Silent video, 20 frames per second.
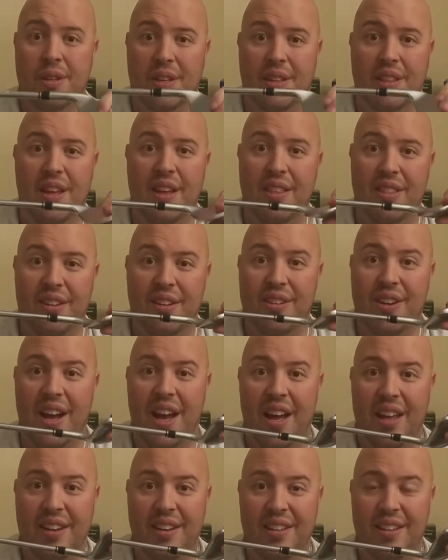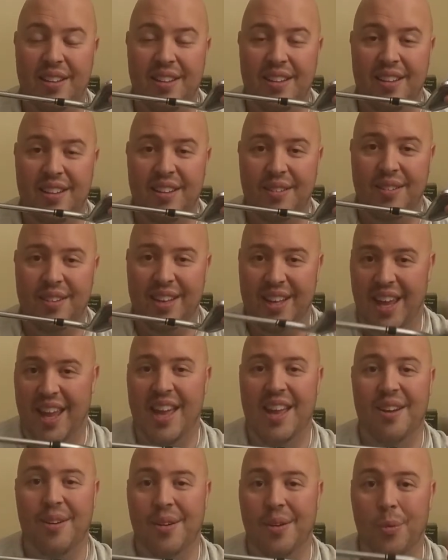Like they're not,
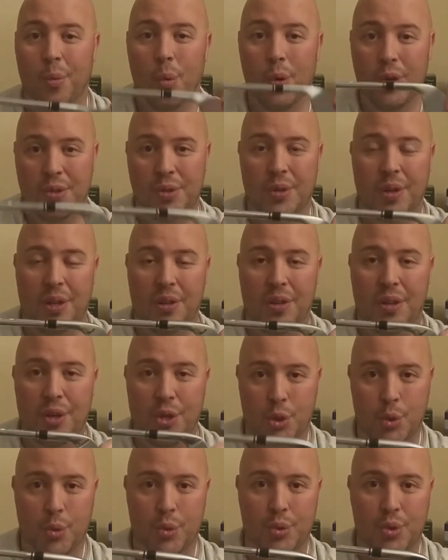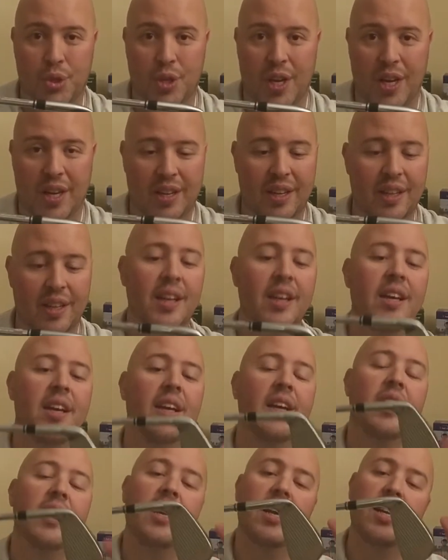again, wood's on a shorter stick.
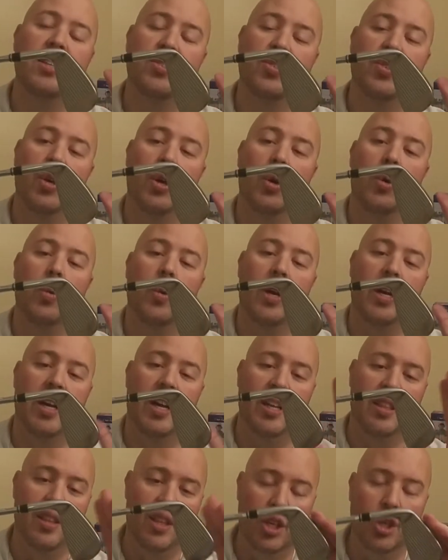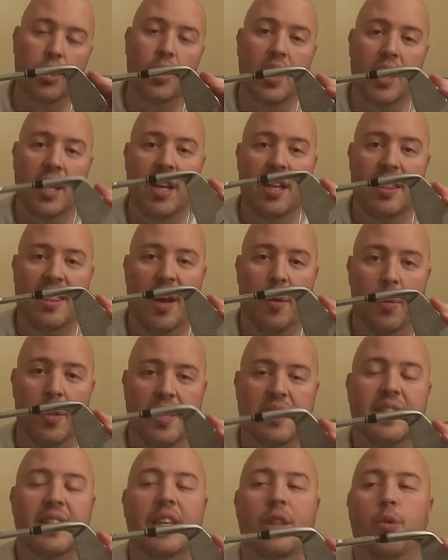And so I think you can get that with
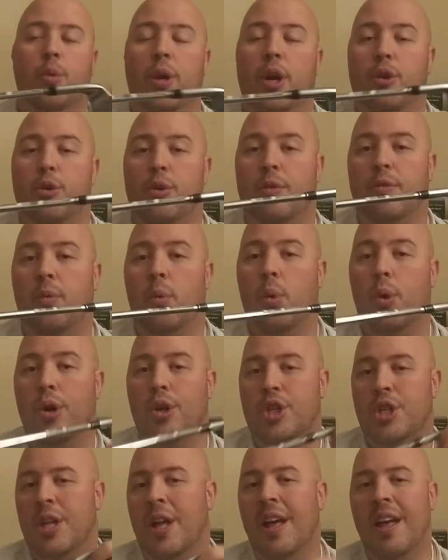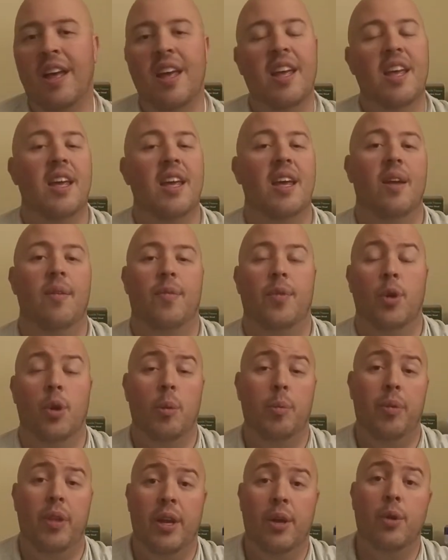the C300 Forge. If you're
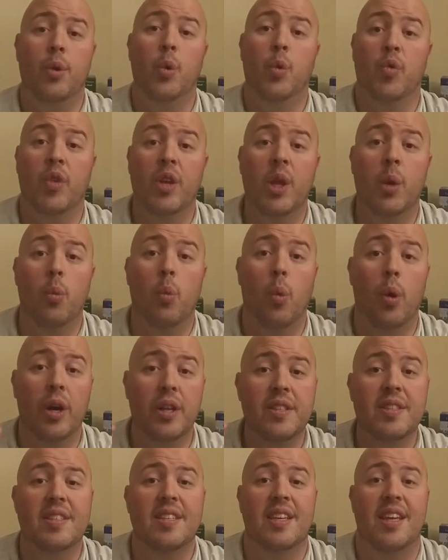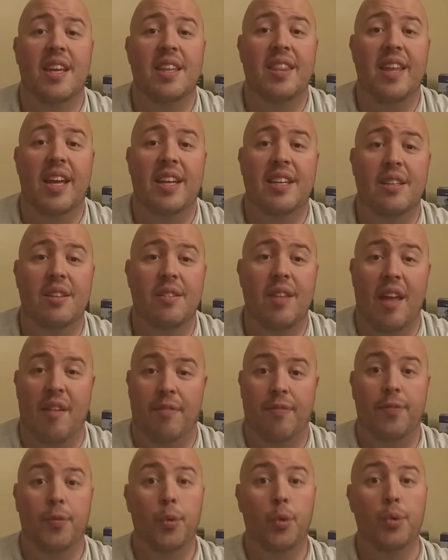a player who really wants to get
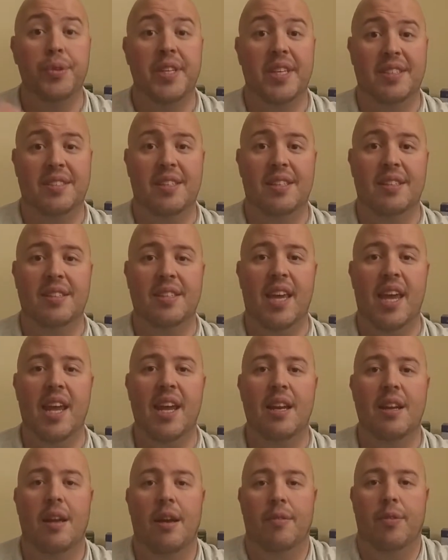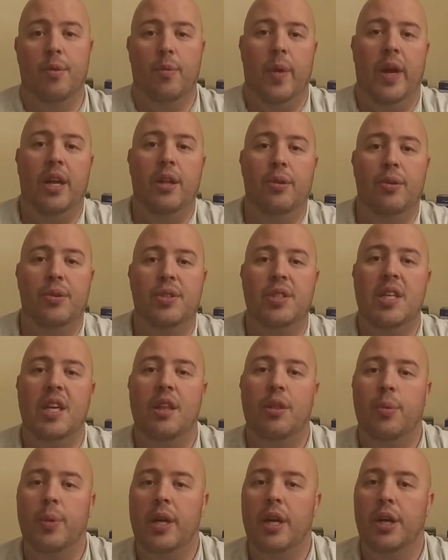that full distance gain of the regular
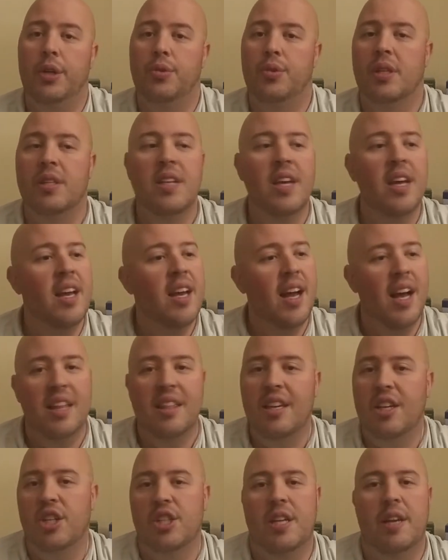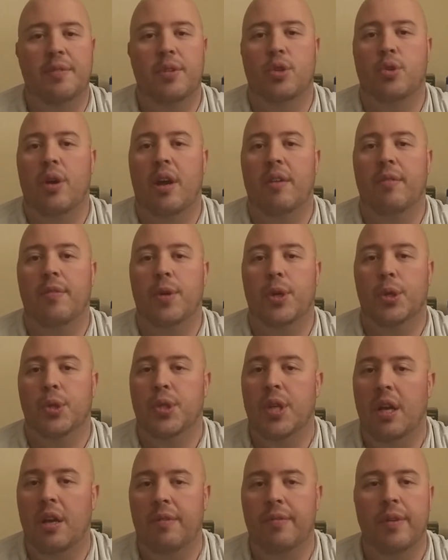C300, I think you just have to try it for
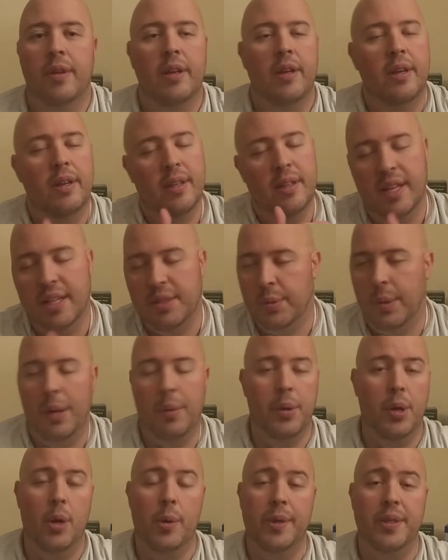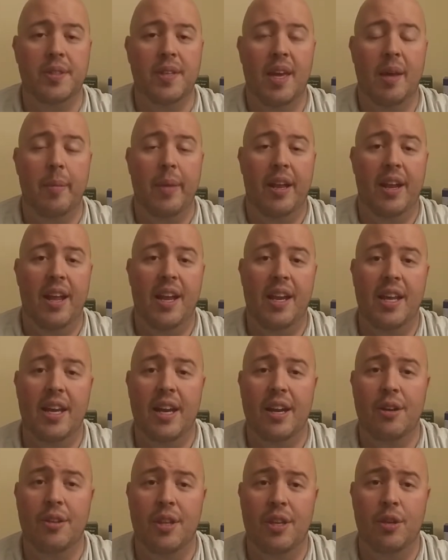yourself. That's what I would always say about any
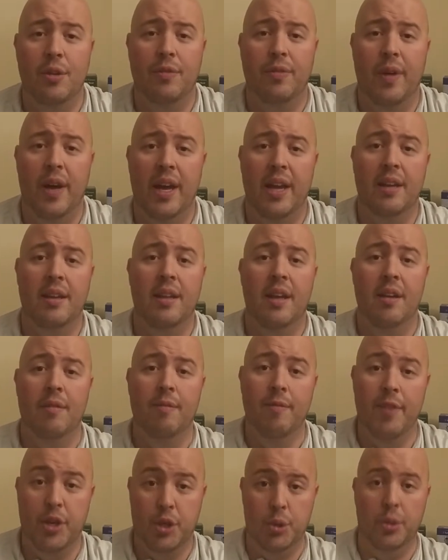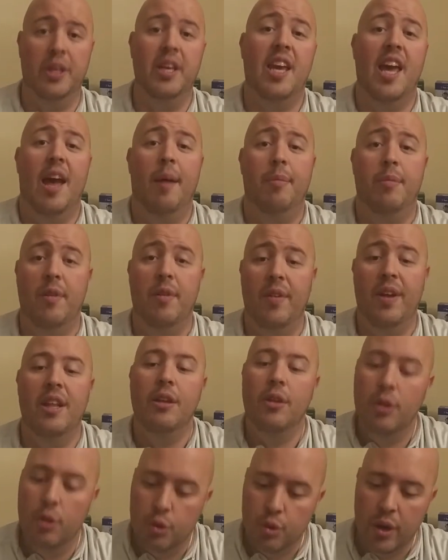iron that you find visually
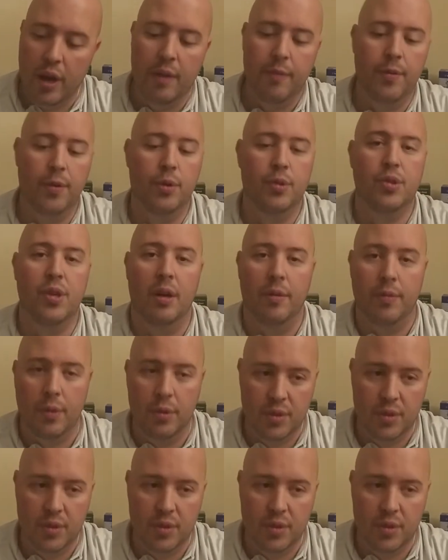captivating. Go try it for yourself.